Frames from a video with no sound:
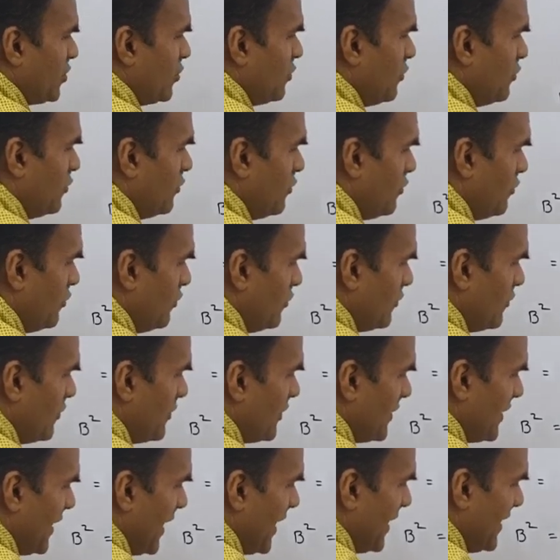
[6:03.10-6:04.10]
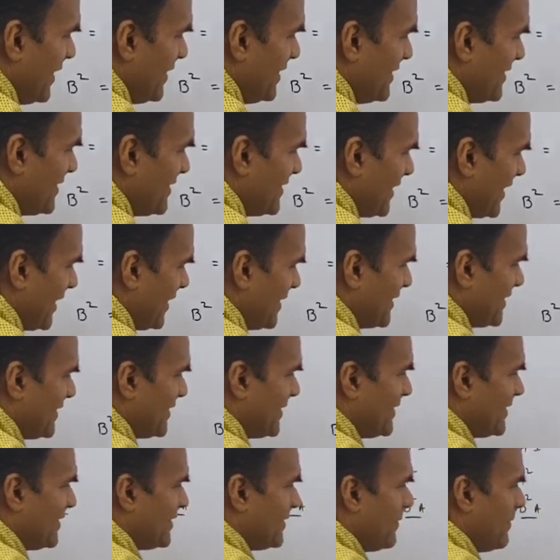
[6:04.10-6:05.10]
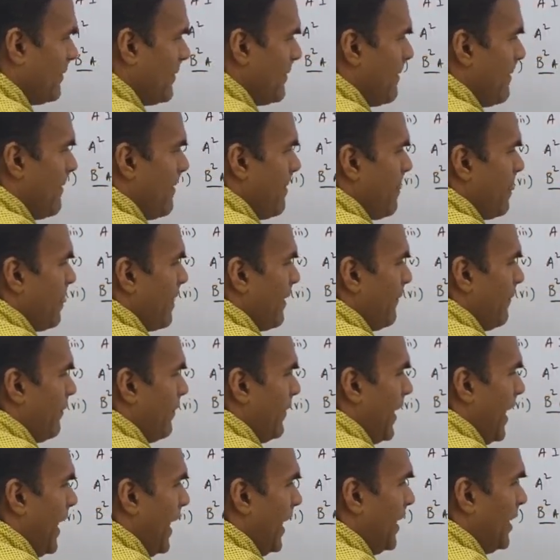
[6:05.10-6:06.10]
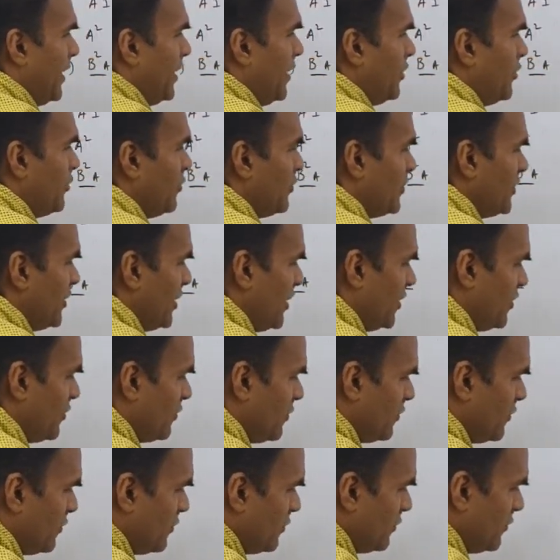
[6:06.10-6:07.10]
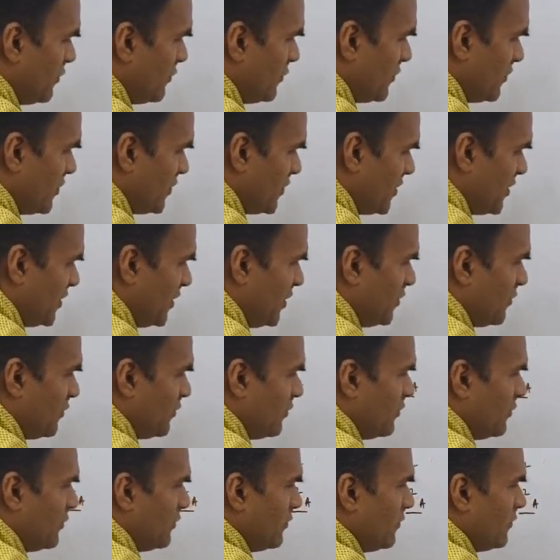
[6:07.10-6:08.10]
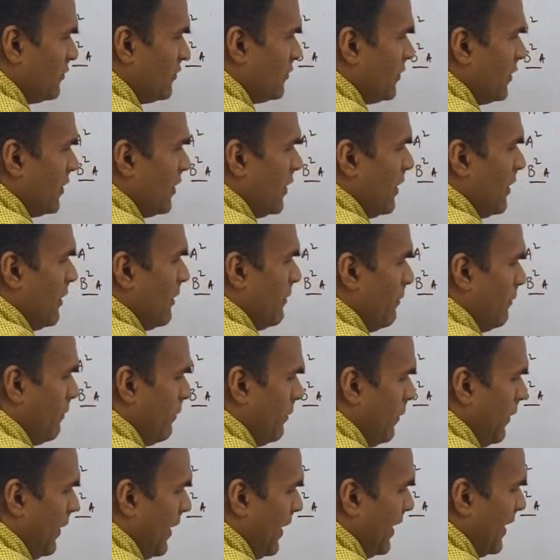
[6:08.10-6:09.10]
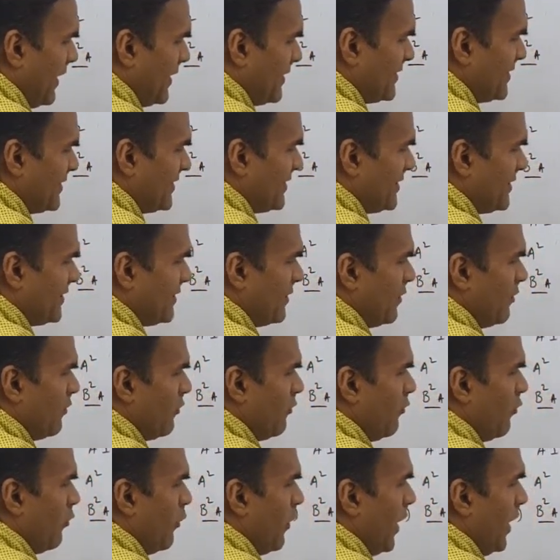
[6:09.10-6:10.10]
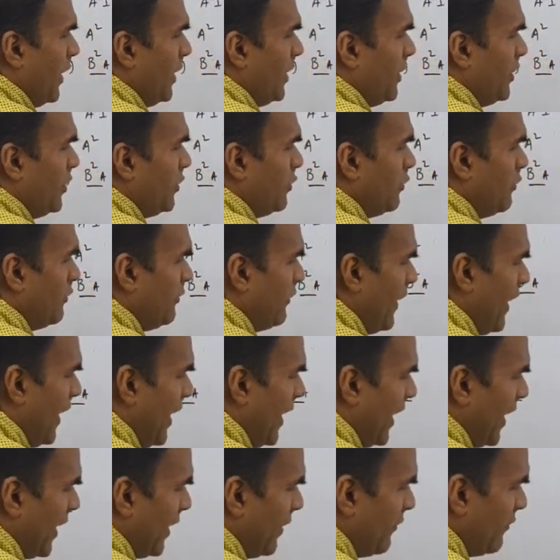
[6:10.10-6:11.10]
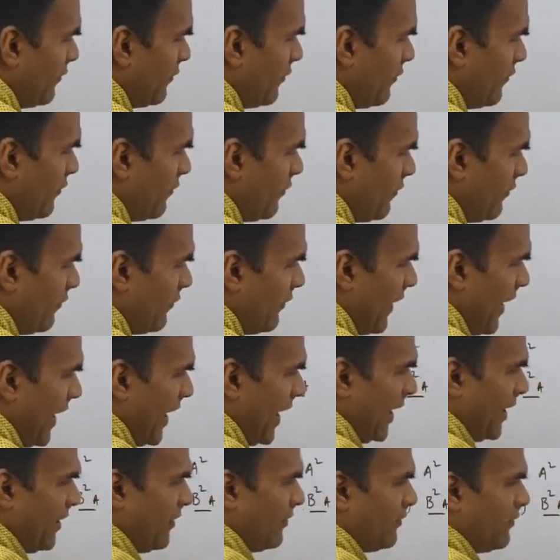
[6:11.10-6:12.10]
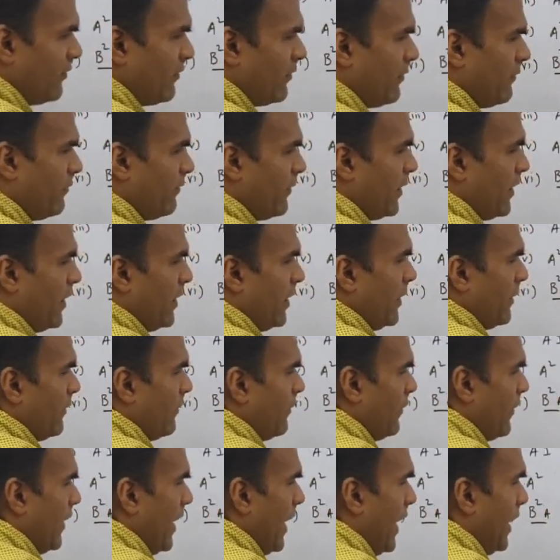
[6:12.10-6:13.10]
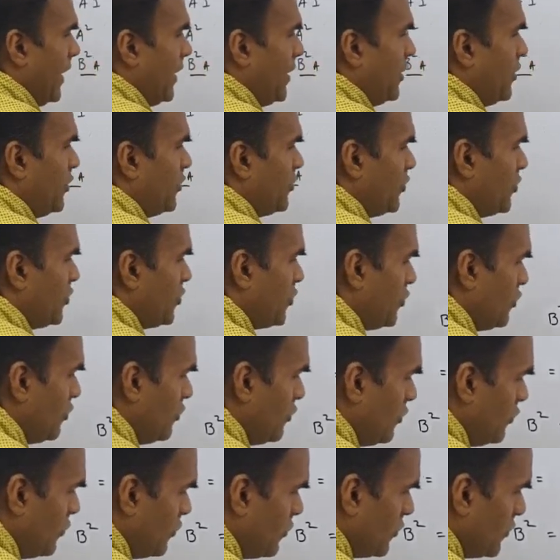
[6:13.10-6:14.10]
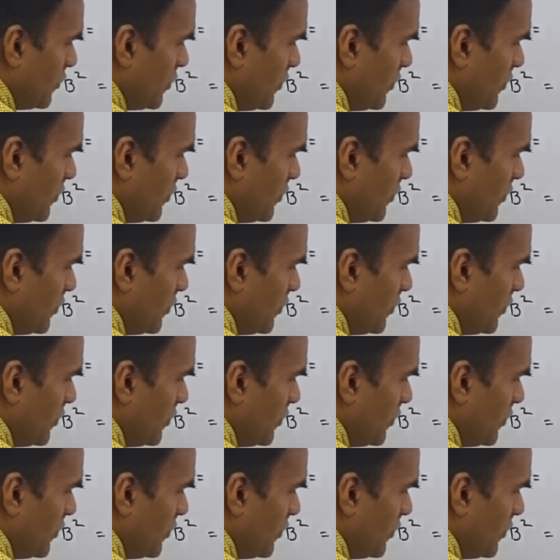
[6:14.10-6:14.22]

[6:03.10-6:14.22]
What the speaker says: 2, that is 6. 9 into 0, 0. Plus 1 into 5, 5. 9 into 2,